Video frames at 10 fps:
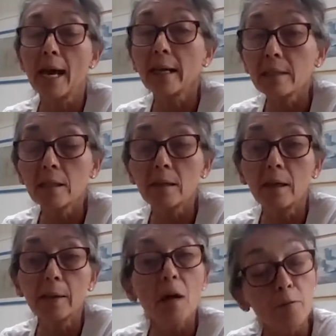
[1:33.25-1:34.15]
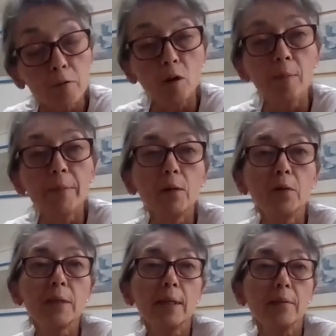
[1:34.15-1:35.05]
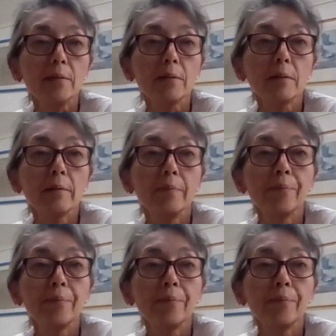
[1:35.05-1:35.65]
at a time from the audience.